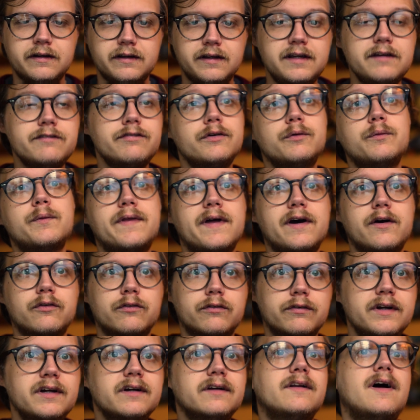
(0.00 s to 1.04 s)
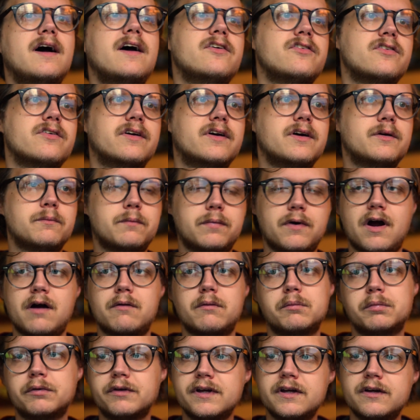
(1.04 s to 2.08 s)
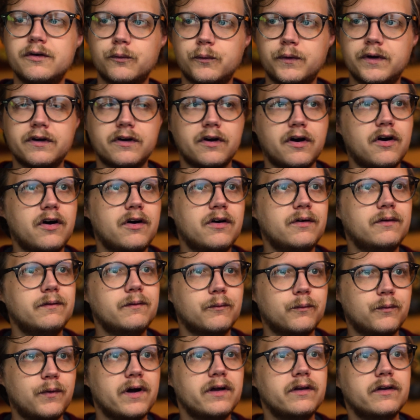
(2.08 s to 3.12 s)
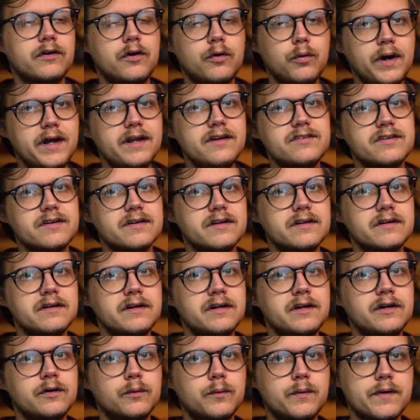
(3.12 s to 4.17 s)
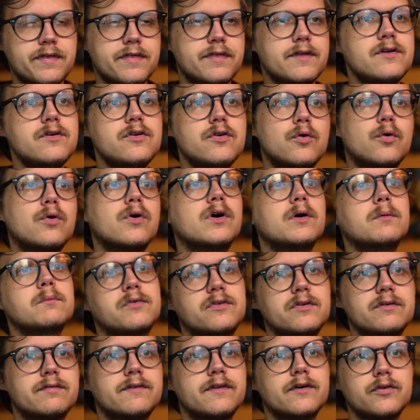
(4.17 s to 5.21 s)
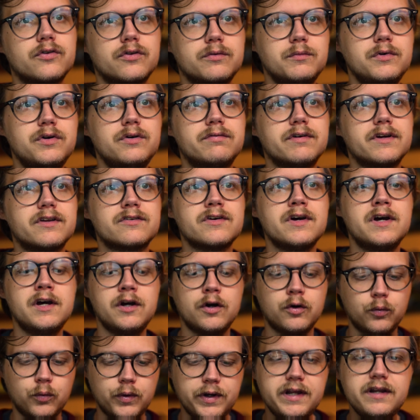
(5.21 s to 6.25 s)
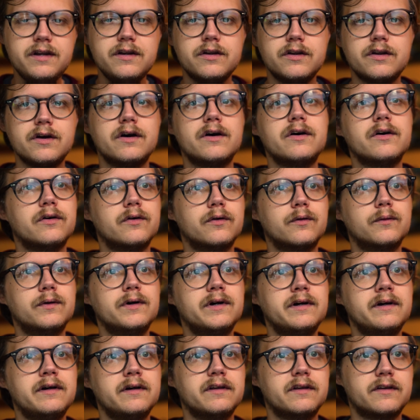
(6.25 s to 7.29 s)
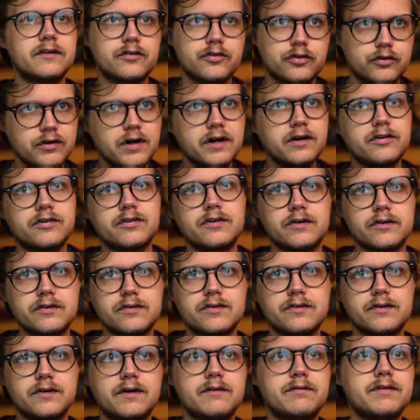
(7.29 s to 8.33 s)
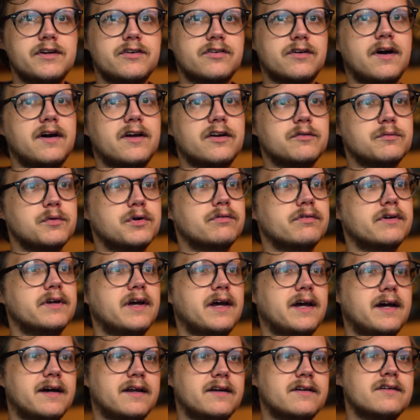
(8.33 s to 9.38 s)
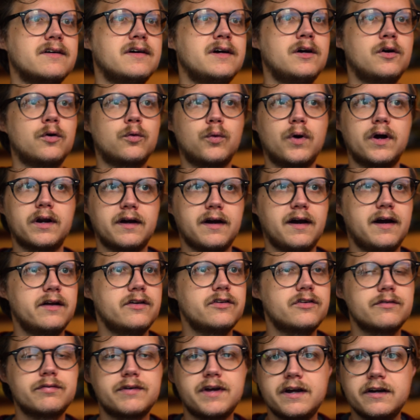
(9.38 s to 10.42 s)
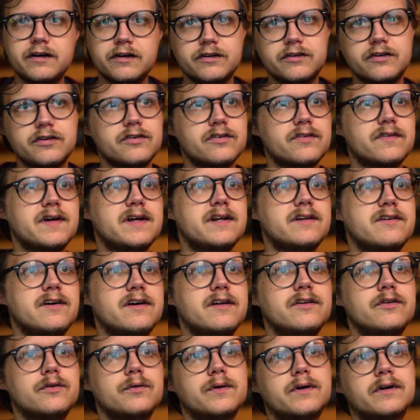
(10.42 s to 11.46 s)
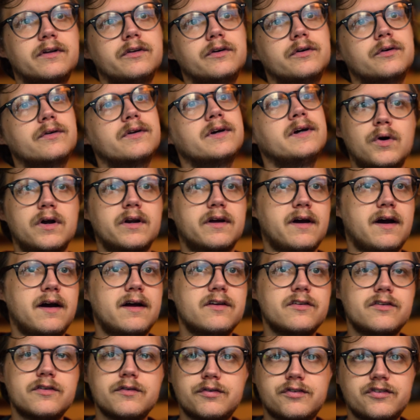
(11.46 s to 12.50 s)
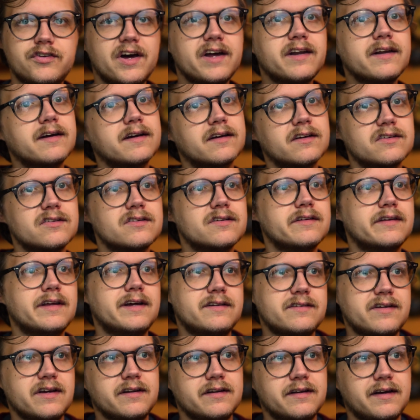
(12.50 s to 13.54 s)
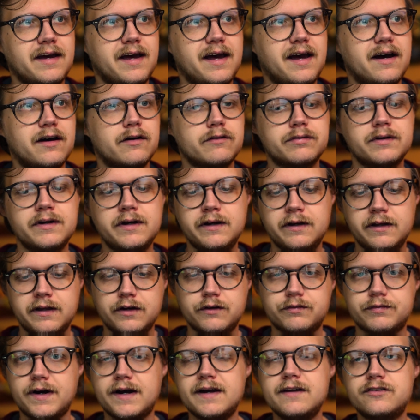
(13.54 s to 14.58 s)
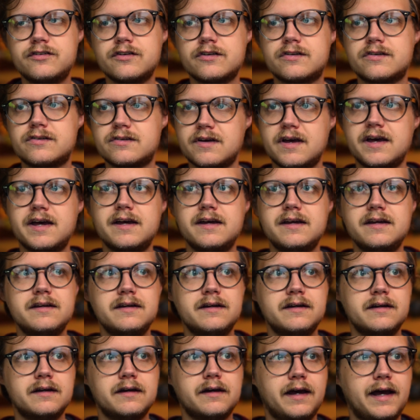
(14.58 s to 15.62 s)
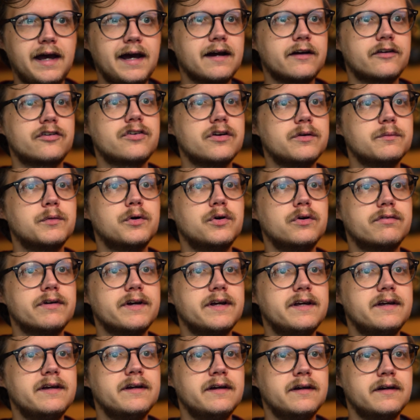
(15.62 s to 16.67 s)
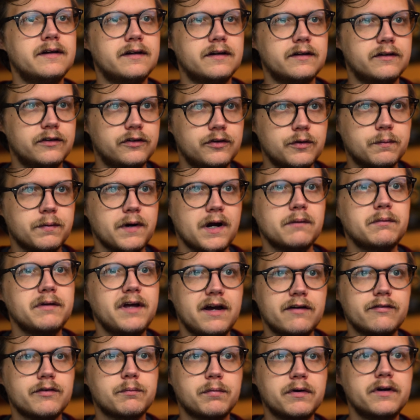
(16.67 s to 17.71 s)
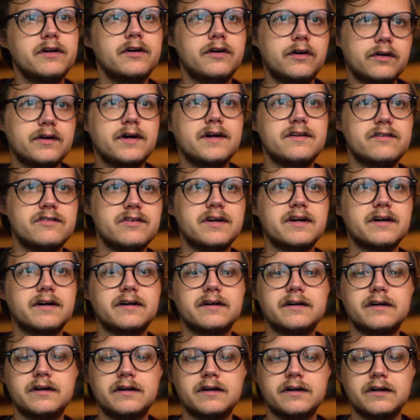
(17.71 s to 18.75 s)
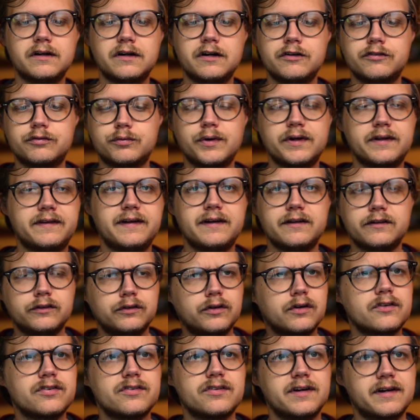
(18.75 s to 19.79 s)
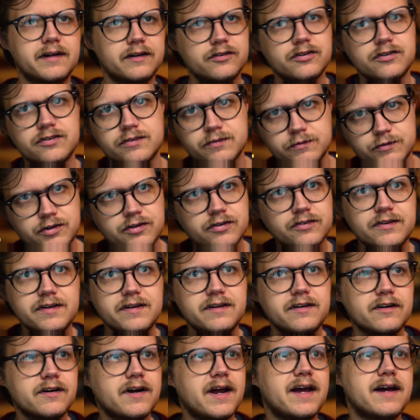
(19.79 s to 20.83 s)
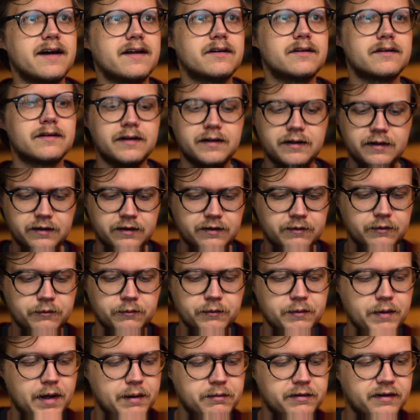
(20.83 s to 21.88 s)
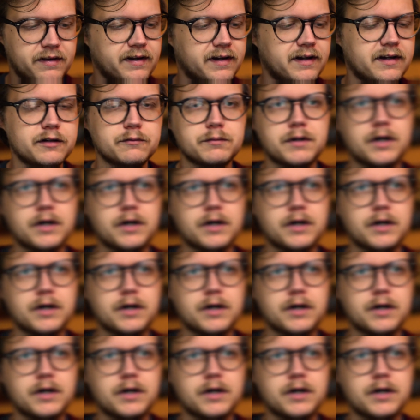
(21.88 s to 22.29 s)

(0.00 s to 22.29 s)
even without realizing it, probably, we're all well acquainted with the norms of those movies. We know the structures of each kind of movie and what kinds of characters they tend to include, what kinds of settings they tend to have. If I just say action movie, you probably have a pretty good idea of what that looks like, just in your head. You're maybe thinking